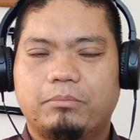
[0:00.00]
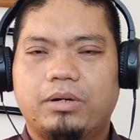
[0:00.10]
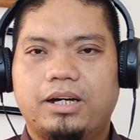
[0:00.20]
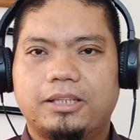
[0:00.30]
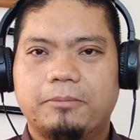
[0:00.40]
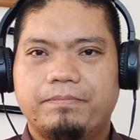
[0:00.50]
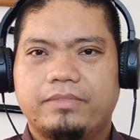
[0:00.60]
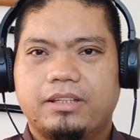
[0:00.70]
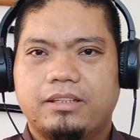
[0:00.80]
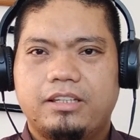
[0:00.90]
But
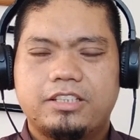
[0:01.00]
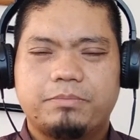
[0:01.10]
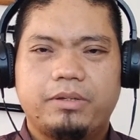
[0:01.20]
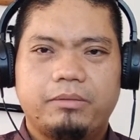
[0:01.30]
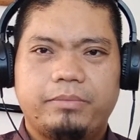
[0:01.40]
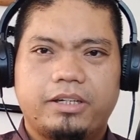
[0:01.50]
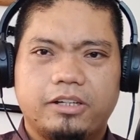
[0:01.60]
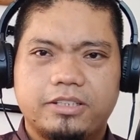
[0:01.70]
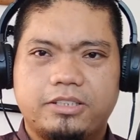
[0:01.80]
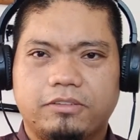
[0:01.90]
it's be-
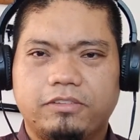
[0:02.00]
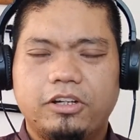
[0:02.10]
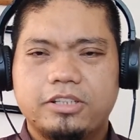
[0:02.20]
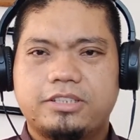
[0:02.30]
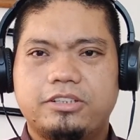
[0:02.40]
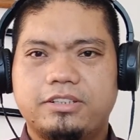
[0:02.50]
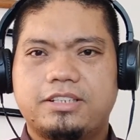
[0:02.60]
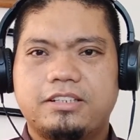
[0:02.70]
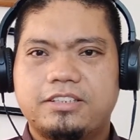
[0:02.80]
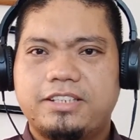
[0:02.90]
because you've lost your
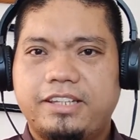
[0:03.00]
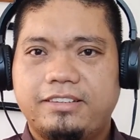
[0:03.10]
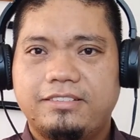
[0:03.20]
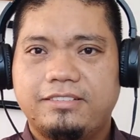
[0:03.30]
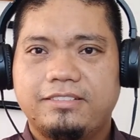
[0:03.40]
zanshin.